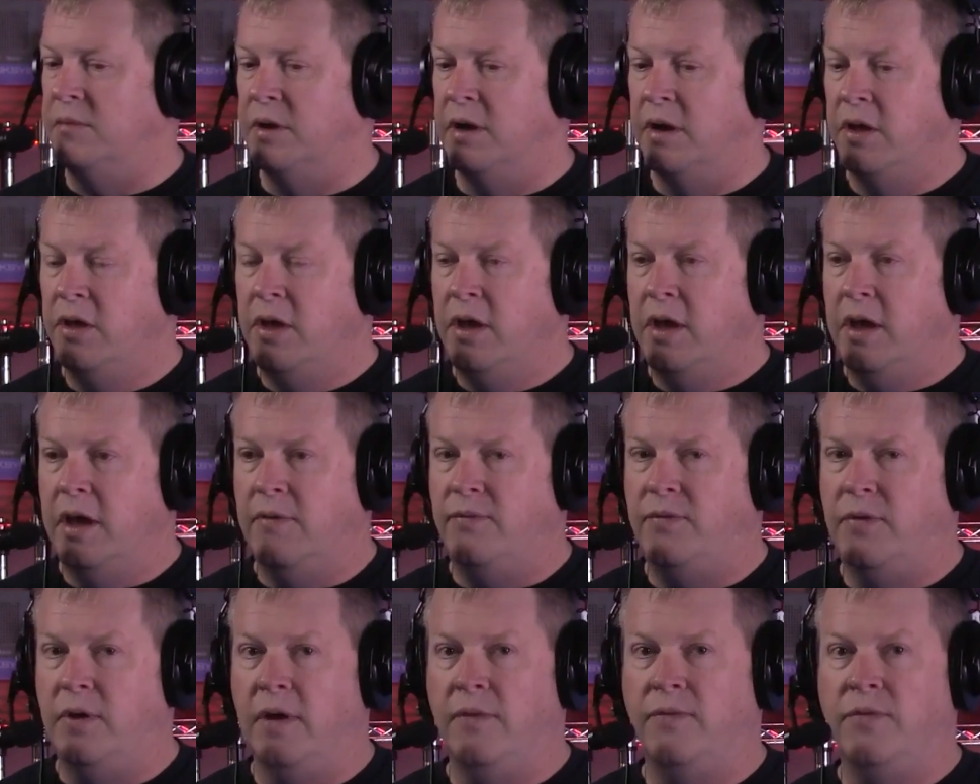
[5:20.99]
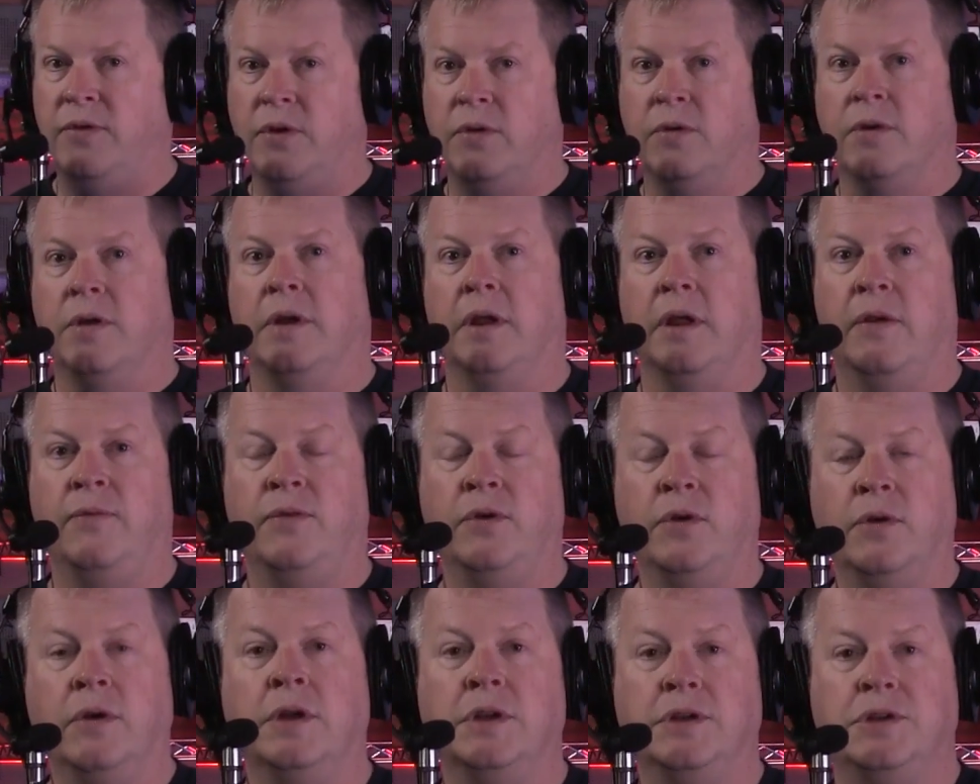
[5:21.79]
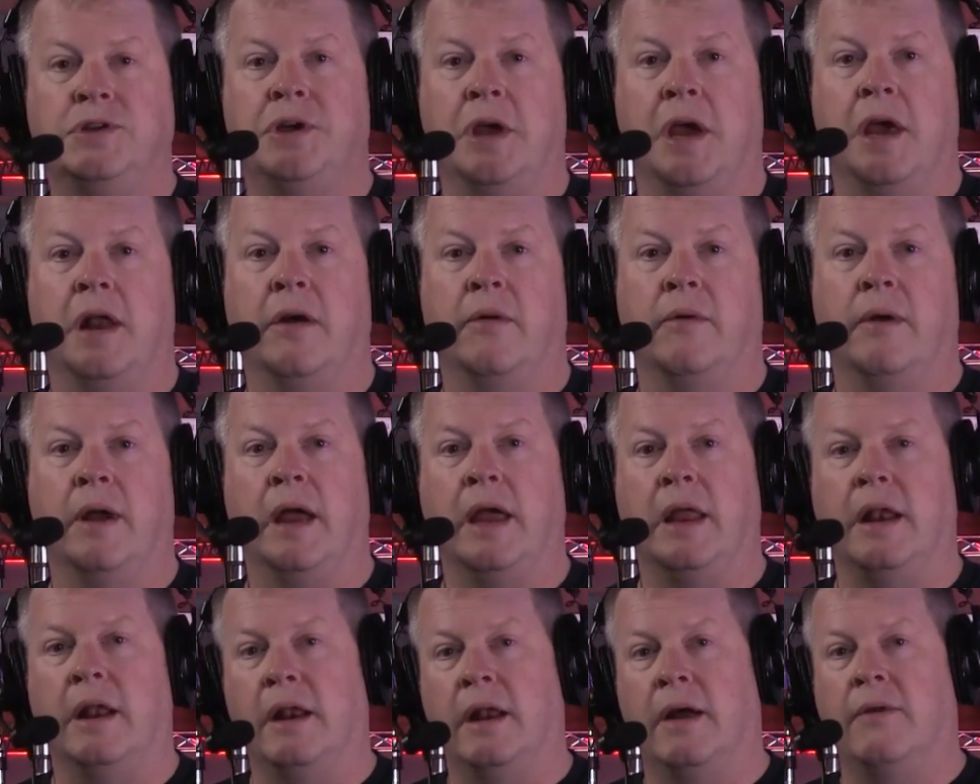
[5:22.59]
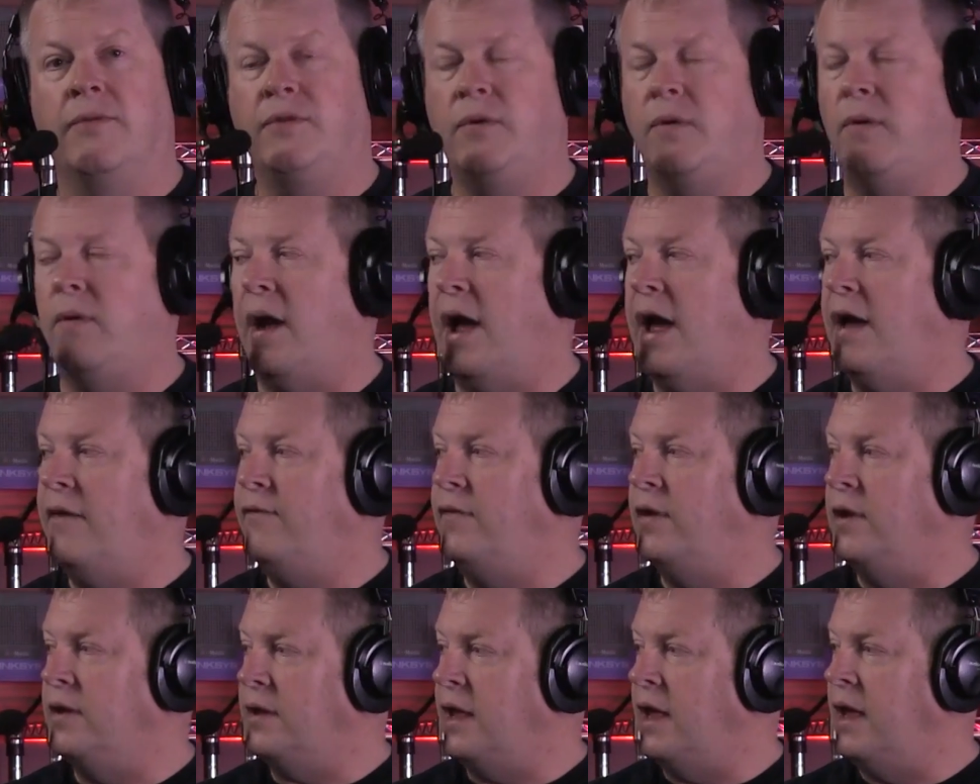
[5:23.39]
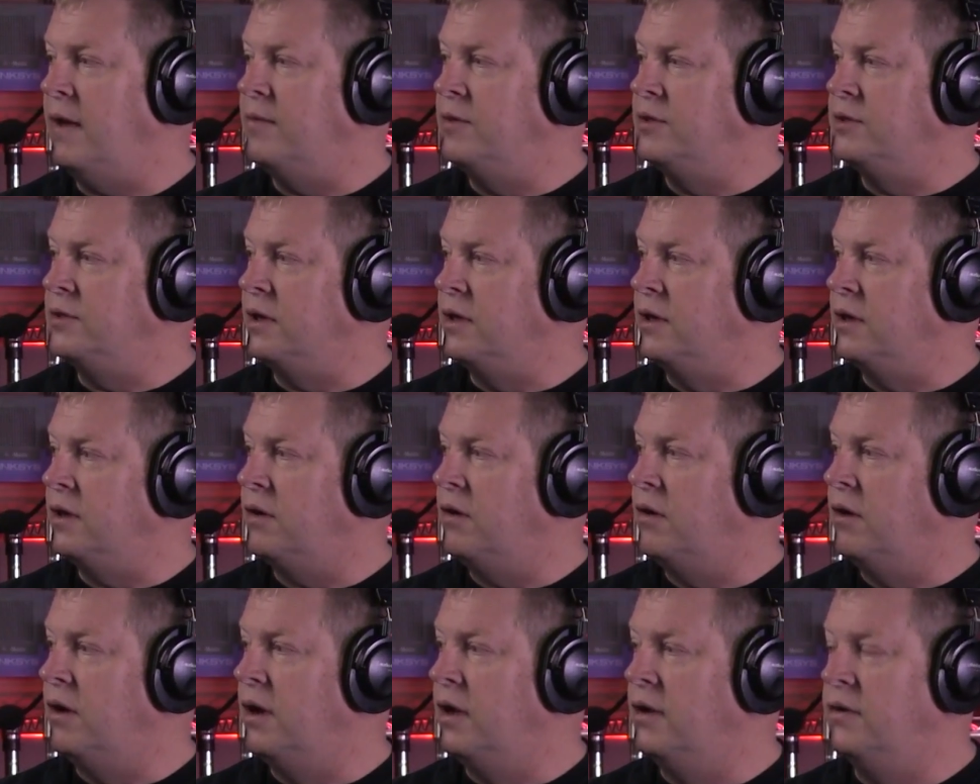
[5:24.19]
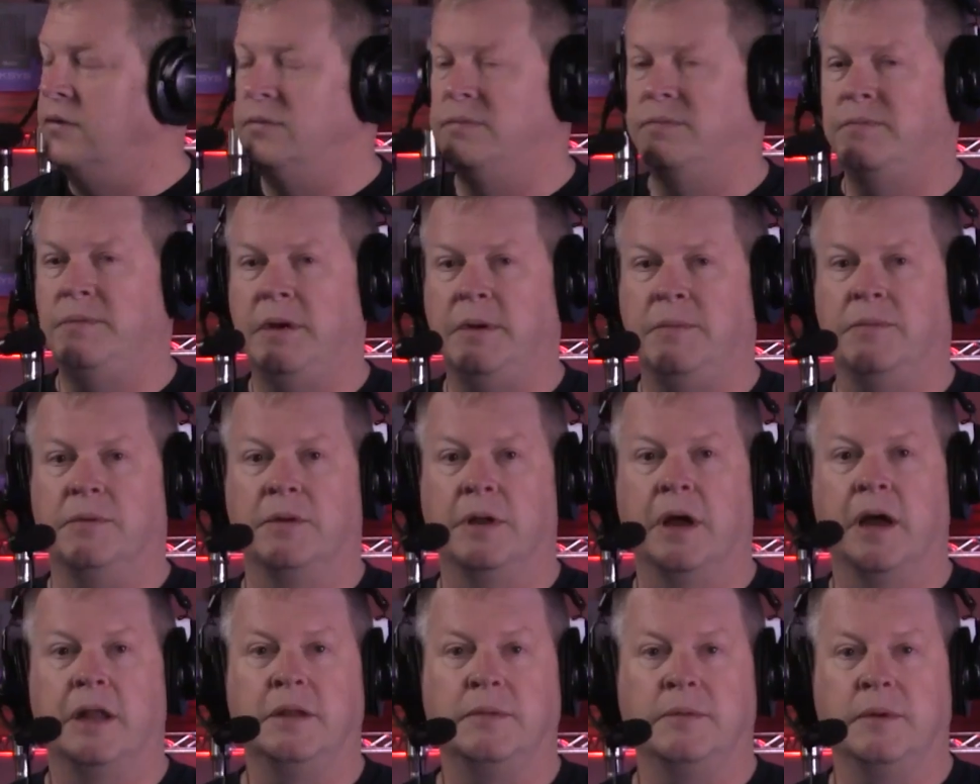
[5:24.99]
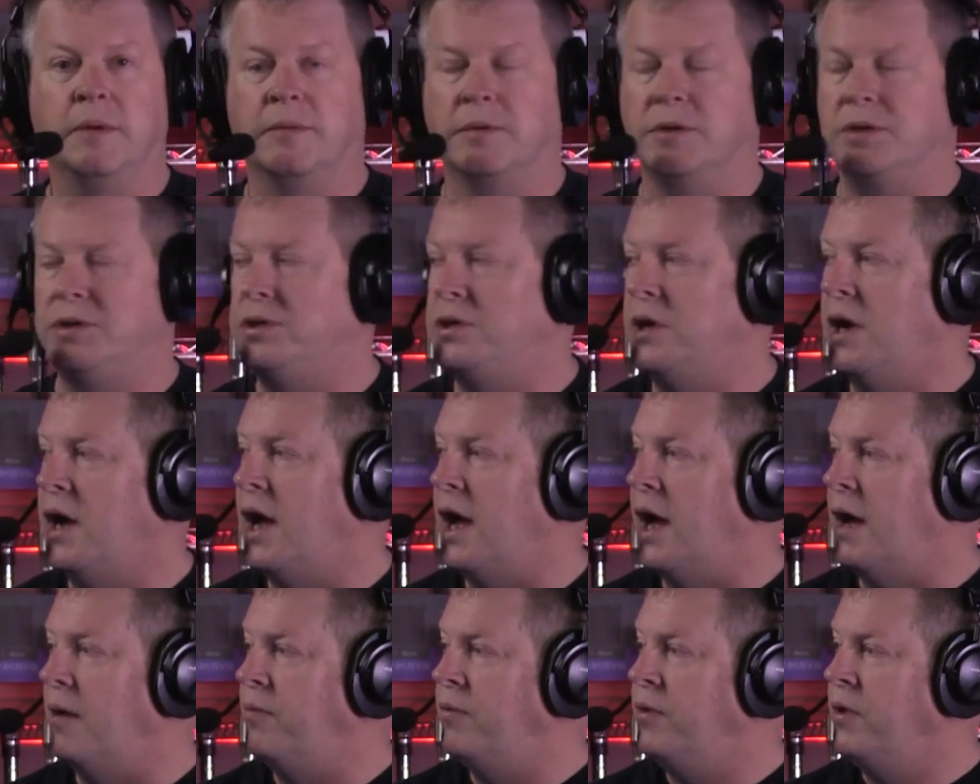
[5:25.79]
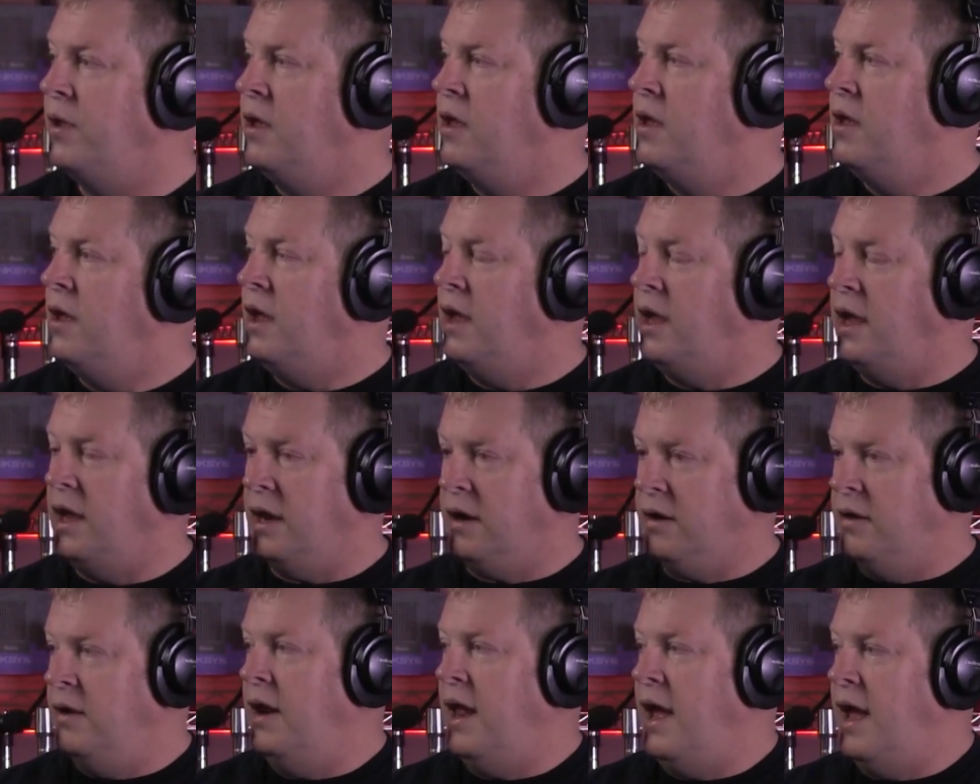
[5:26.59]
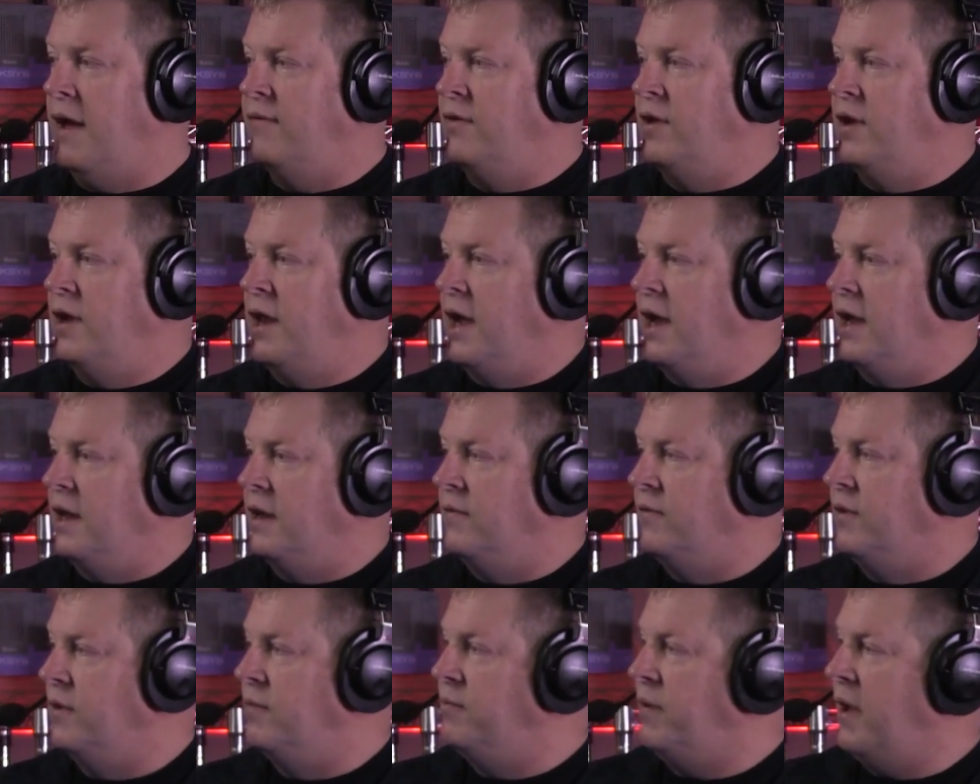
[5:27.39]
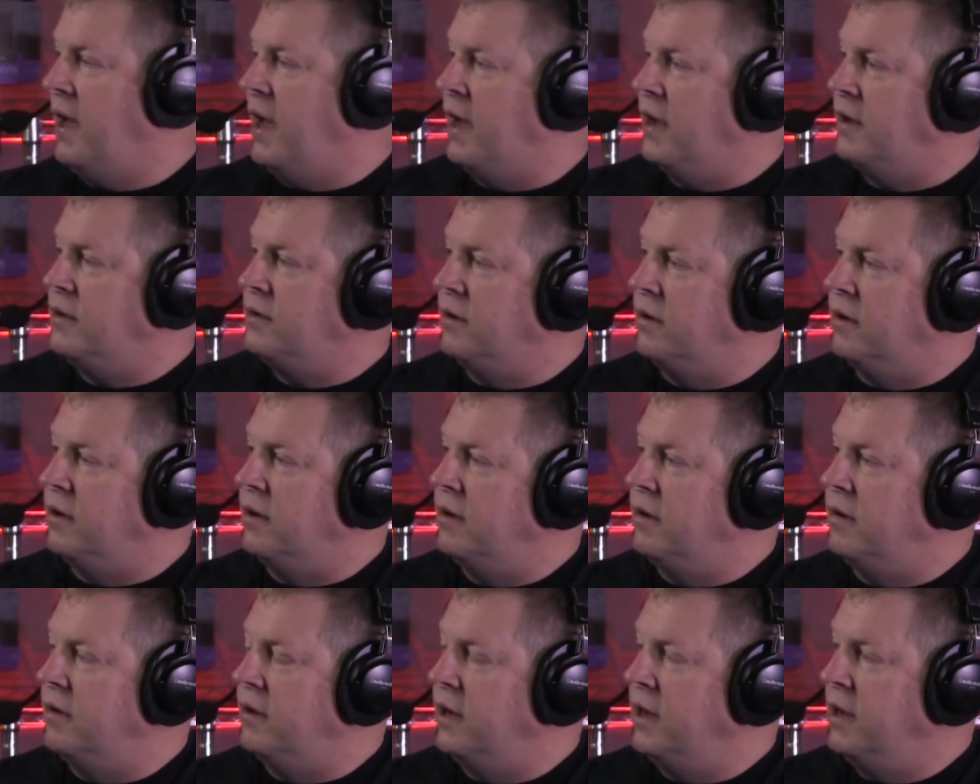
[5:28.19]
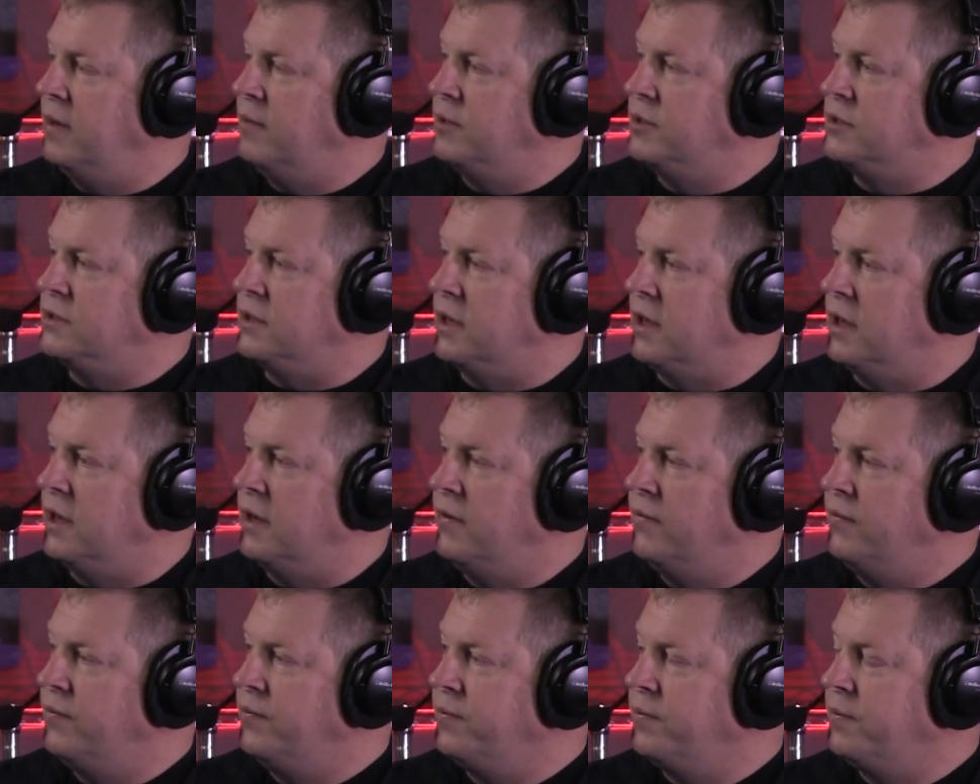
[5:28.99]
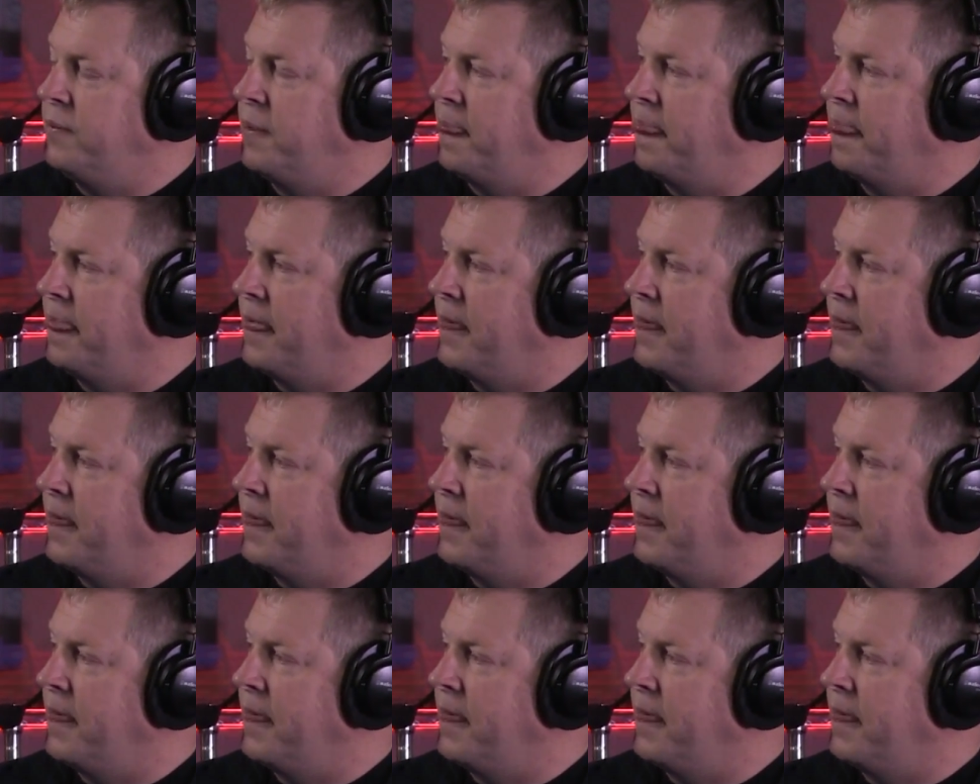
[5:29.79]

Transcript: But if, if, you could, if you could generate enough traffic to Amazon to cause people not to be able to shop, it could have a negative impact yeah. on, on Amazon. It could cause a lot of